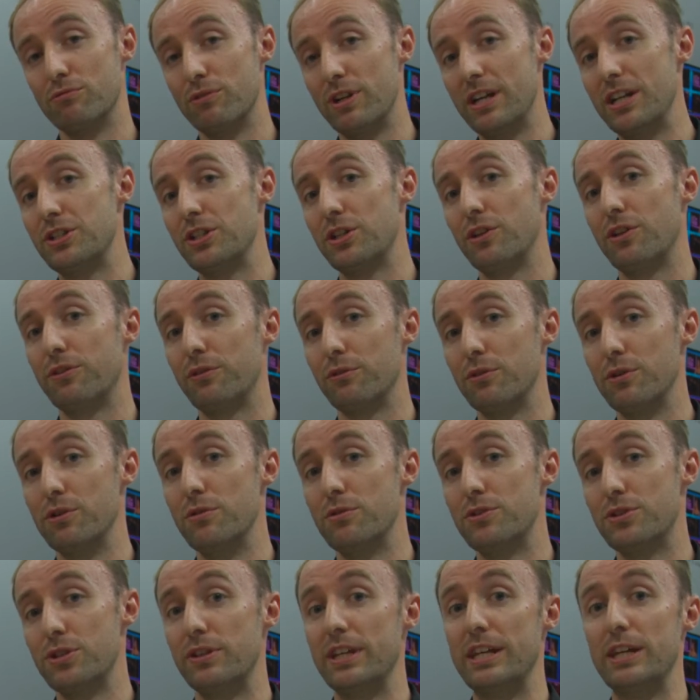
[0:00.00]
ranging through
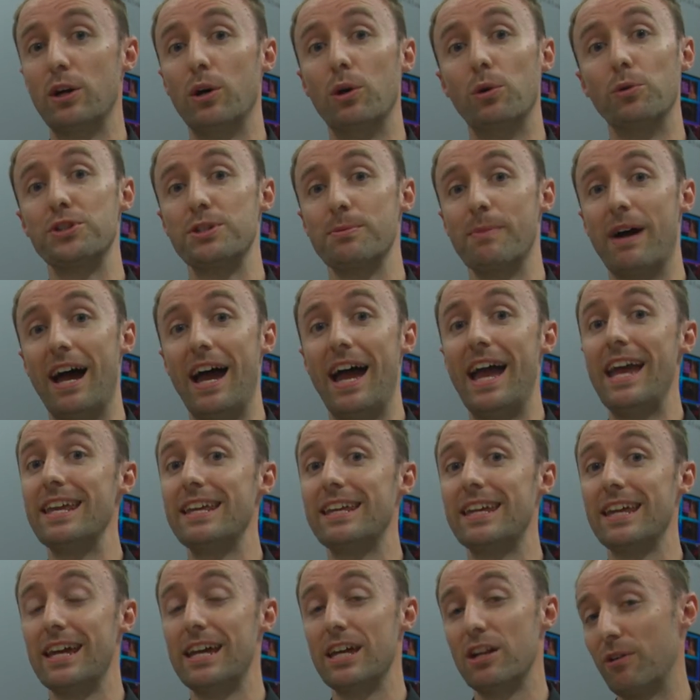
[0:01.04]
to the Ultimatte
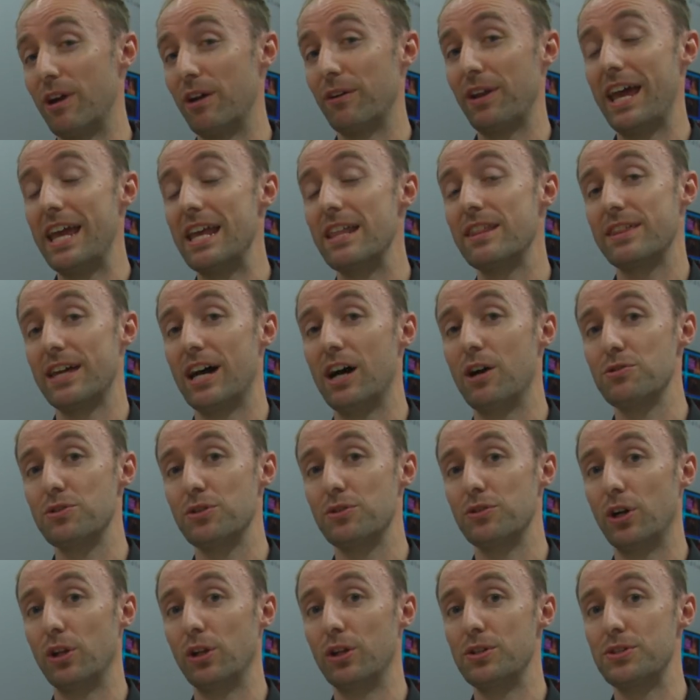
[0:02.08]
8K around
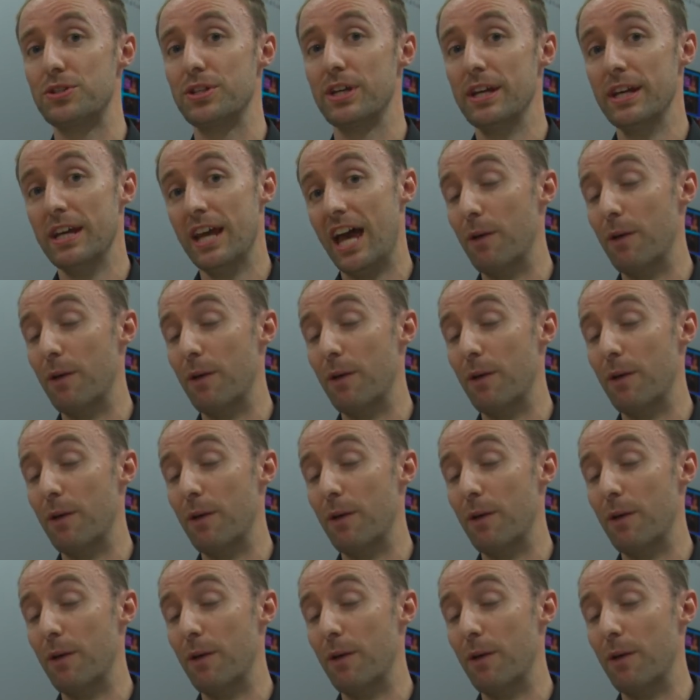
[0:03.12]
$8,000.